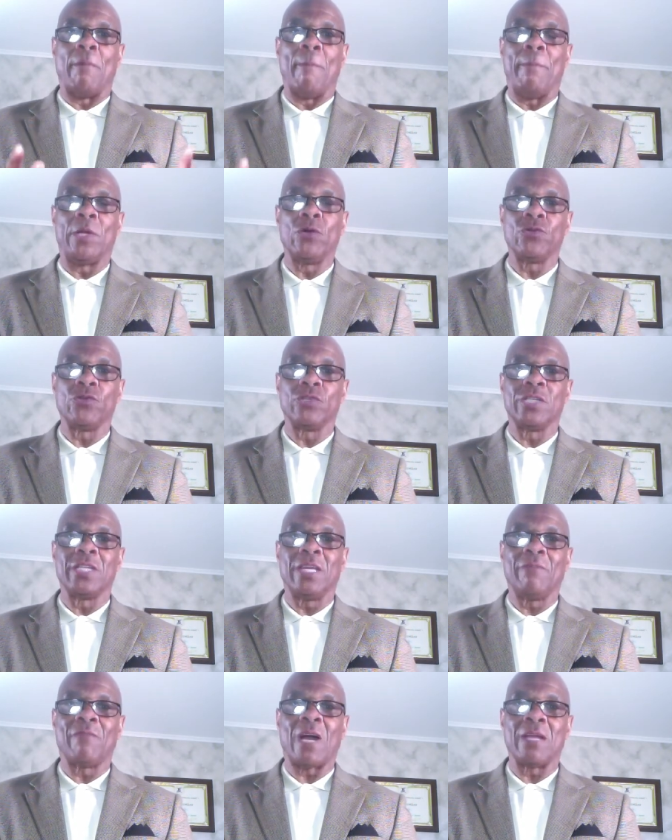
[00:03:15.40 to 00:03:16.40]
Build your
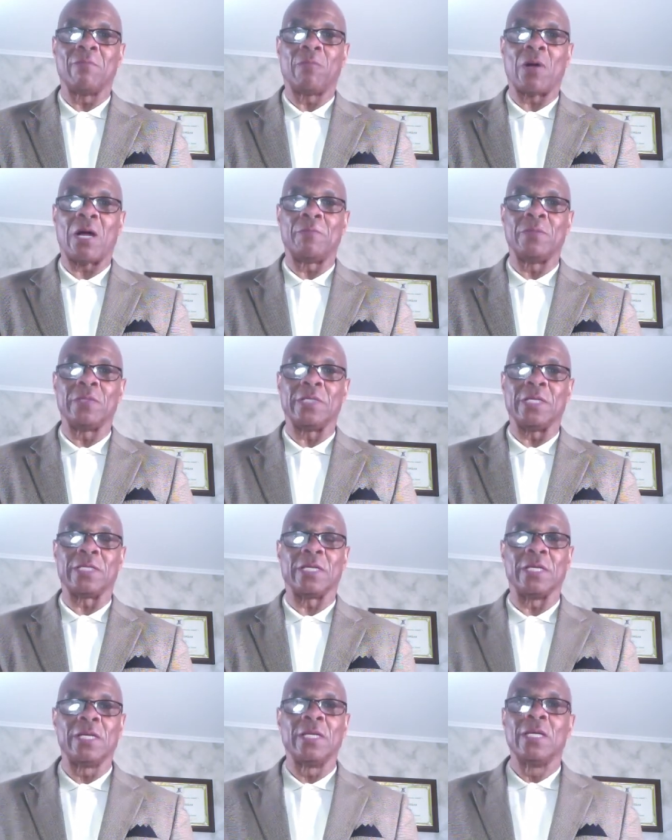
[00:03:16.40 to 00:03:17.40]
unique value proposition.